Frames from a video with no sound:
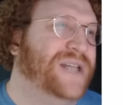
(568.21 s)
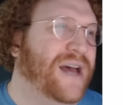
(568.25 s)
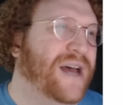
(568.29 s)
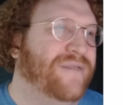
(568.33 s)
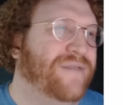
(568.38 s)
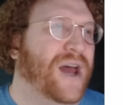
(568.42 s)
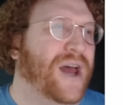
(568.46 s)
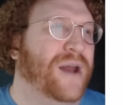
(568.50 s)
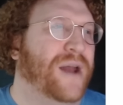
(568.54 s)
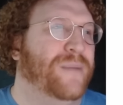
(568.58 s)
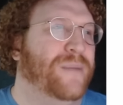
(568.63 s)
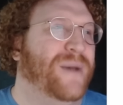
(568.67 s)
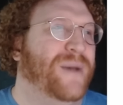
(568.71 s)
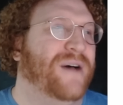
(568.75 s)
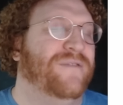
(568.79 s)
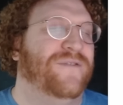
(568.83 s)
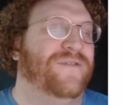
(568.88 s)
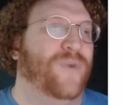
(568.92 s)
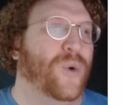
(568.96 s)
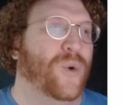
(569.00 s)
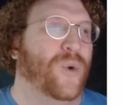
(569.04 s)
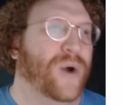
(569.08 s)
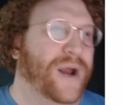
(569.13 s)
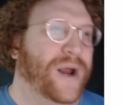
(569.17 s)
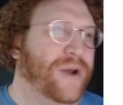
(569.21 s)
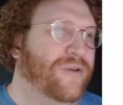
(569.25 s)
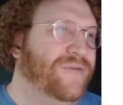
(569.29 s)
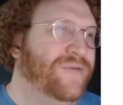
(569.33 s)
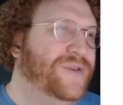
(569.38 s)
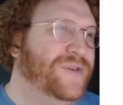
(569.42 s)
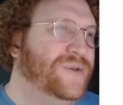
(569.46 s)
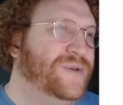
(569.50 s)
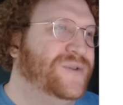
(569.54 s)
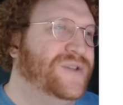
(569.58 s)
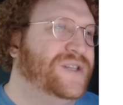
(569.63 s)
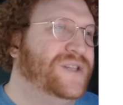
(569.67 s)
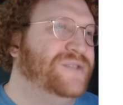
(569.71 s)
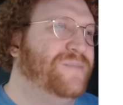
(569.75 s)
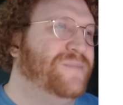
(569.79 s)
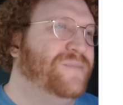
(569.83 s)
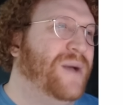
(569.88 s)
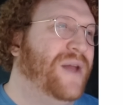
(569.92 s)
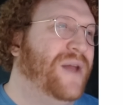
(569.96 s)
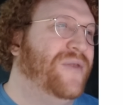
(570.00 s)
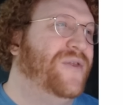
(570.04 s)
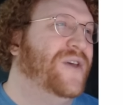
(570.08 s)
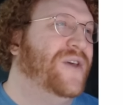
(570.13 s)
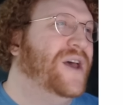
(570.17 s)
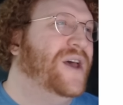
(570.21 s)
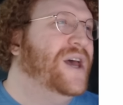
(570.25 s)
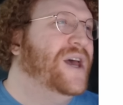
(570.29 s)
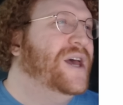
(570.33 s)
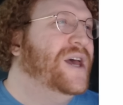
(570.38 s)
I've got about 4 interviews this month.